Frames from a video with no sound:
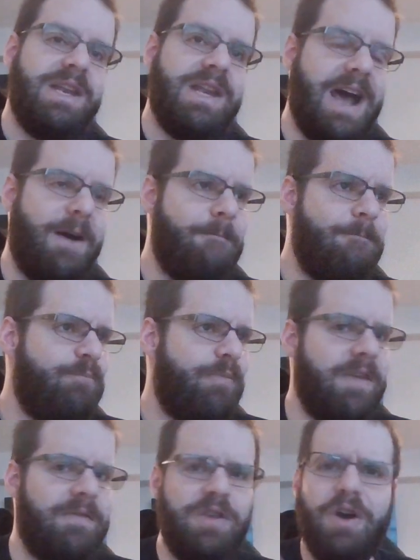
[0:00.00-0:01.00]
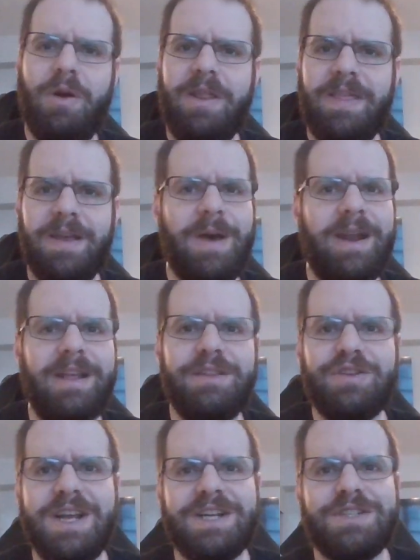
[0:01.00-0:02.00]
Now, if you know anything about
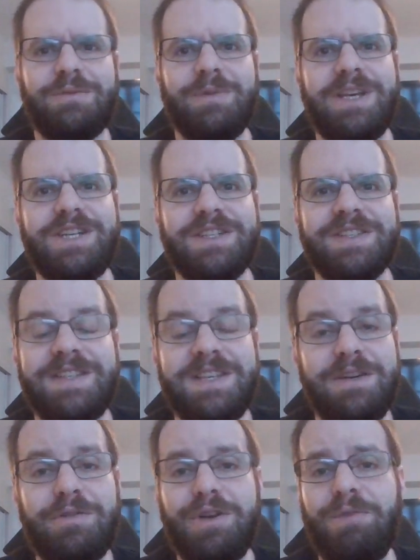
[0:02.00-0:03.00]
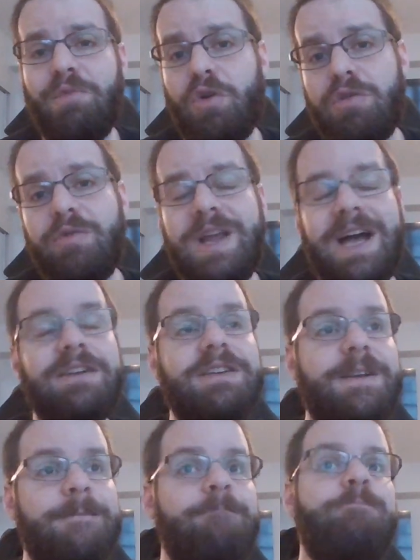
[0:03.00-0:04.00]
international relations theory or
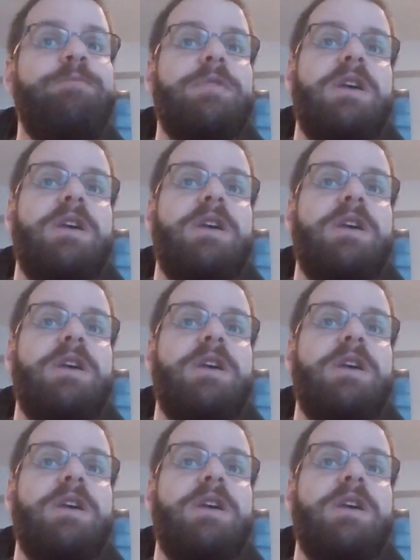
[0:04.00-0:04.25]
reality,